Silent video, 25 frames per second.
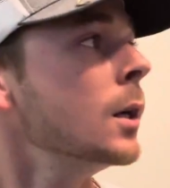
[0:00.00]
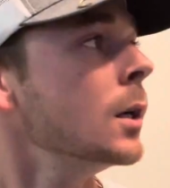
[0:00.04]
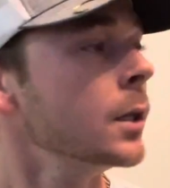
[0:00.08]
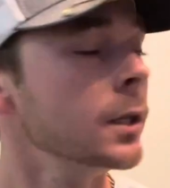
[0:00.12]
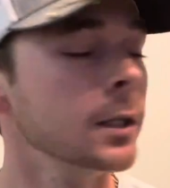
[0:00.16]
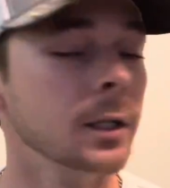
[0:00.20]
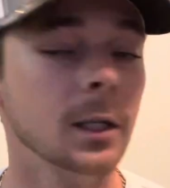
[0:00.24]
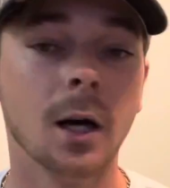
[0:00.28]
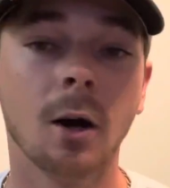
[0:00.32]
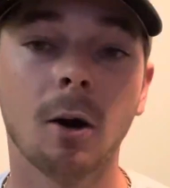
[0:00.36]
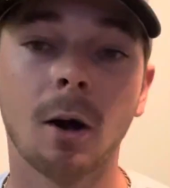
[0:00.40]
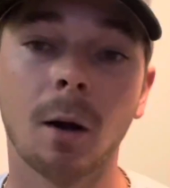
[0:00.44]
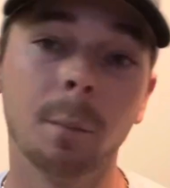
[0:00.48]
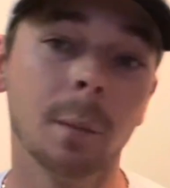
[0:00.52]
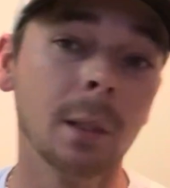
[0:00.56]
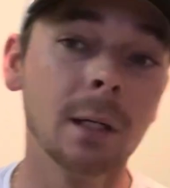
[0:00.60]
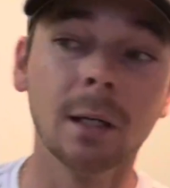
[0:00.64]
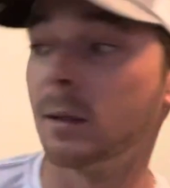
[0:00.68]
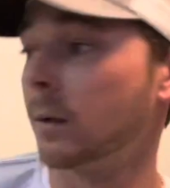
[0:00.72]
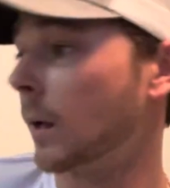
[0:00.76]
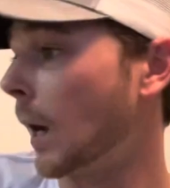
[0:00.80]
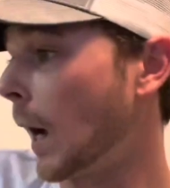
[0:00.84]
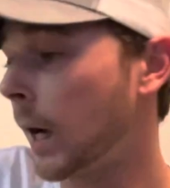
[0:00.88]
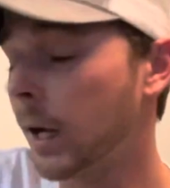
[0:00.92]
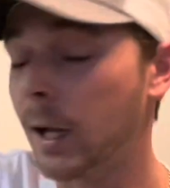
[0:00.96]
You know, I
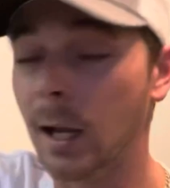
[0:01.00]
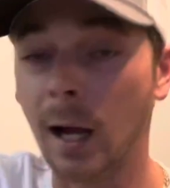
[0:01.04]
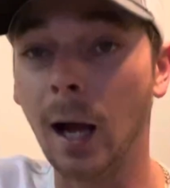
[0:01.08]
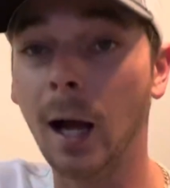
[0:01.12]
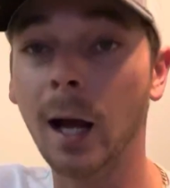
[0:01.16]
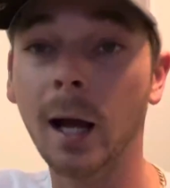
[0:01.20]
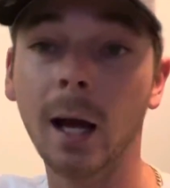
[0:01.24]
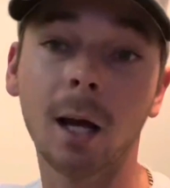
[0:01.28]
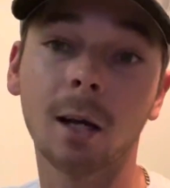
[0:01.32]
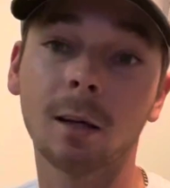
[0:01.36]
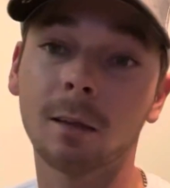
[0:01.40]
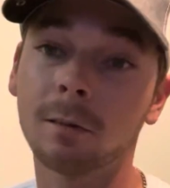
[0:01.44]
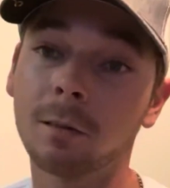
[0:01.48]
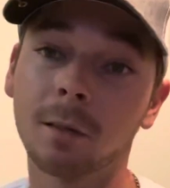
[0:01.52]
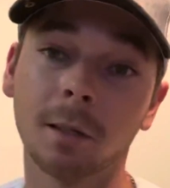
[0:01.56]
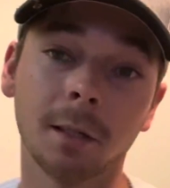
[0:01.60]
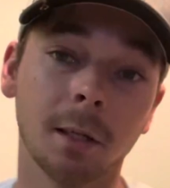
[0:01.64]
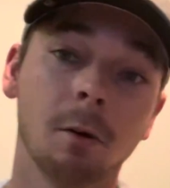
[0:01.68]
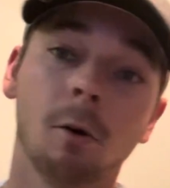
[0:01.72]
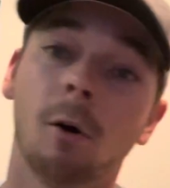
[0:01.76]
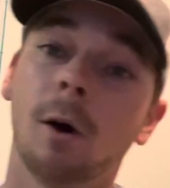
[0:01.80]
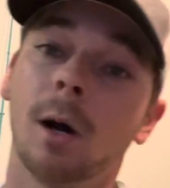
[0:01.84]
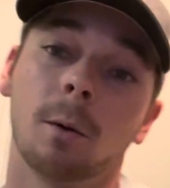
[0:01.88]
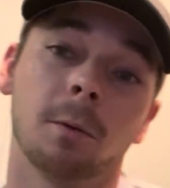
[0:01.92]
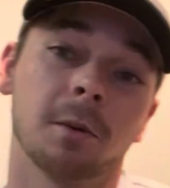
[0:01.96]
mean, I actually
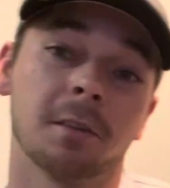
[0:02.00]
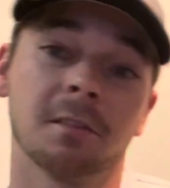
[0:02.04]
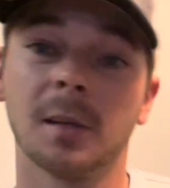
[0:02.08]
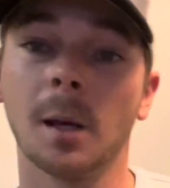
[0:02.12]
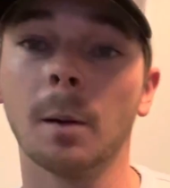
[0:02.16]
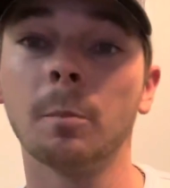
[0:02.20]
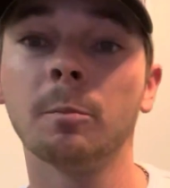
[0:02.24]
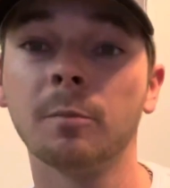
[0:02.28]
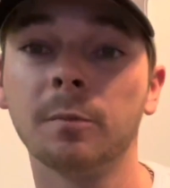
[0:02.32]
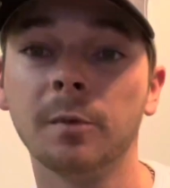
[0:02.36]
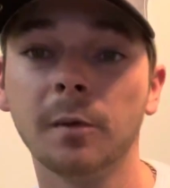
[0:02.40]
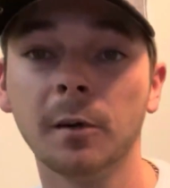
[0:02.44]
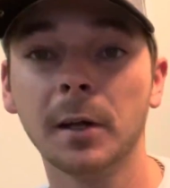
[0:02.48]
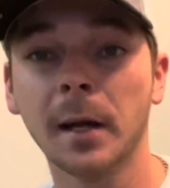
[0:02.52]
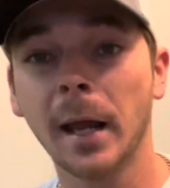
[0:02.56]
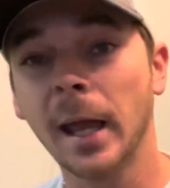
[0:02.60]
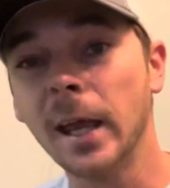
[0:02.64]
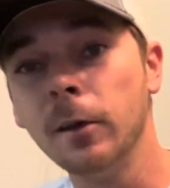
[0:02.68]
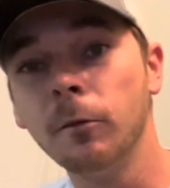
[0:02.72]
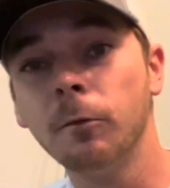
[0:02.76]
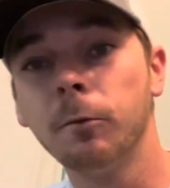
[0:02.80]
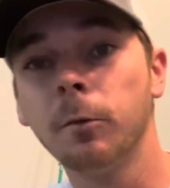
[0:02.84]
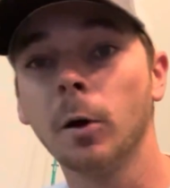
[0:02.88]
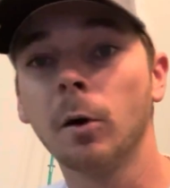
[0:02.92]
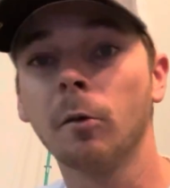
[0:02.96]
go out with 7-foot,
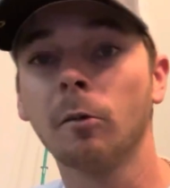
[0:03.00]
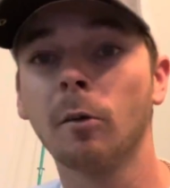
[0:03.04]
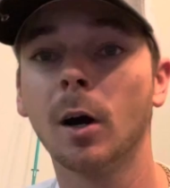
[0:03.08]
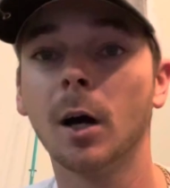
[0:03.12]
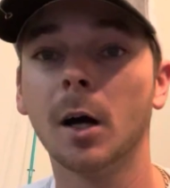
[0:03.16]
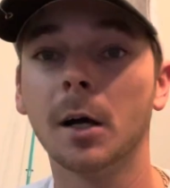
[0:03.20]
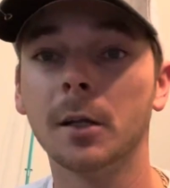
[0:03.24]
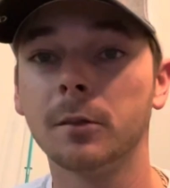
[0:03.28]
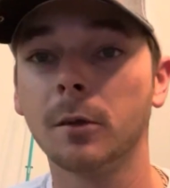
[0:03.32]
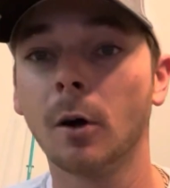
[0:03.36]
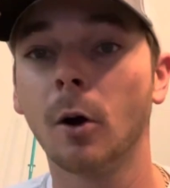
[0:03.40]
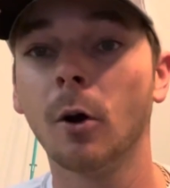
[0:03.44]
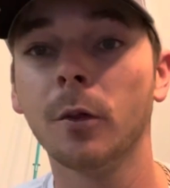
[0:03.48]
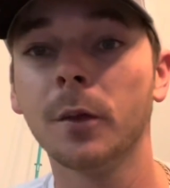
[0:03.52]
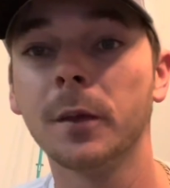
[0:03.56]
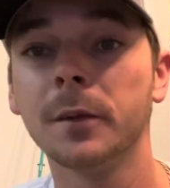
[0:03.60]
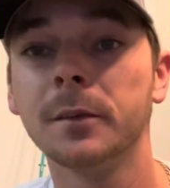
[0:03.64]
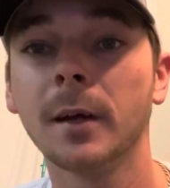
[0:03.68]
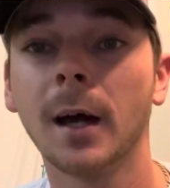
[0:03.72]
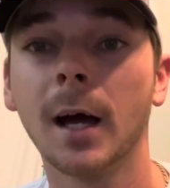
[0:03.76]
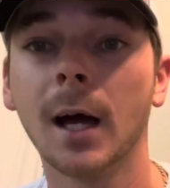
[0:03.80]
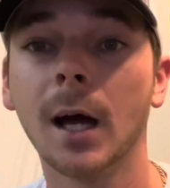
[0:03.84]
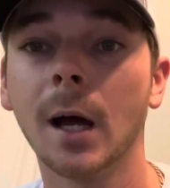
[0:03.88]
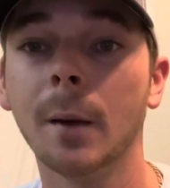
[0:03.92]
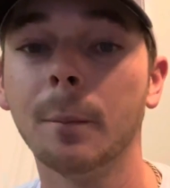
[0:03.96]
8-foot rods all the
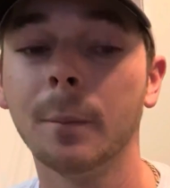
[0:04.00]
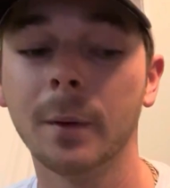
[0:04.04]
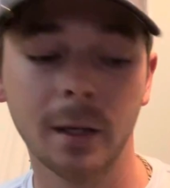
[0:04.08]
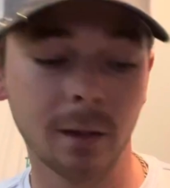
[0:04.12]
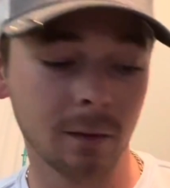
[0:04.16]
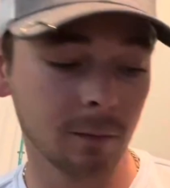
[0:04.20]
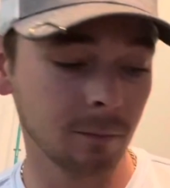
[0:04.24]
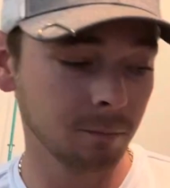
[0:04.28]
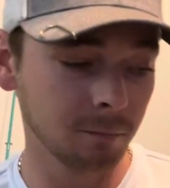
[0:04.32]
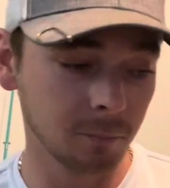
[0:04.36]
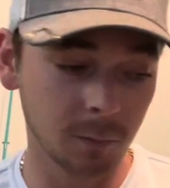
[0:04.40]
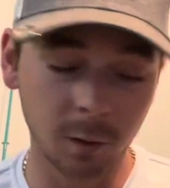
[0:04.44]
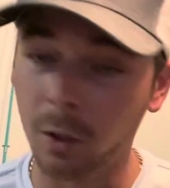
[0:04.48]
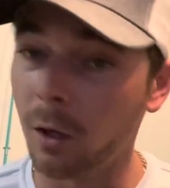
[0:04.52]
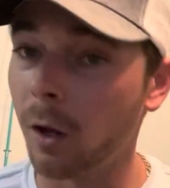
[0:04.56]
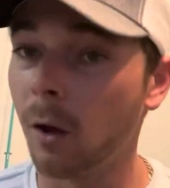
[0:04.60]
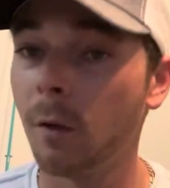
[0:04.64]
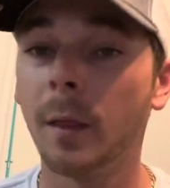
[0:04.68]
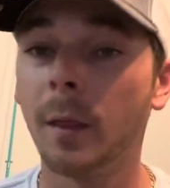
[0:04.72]
time, and you know,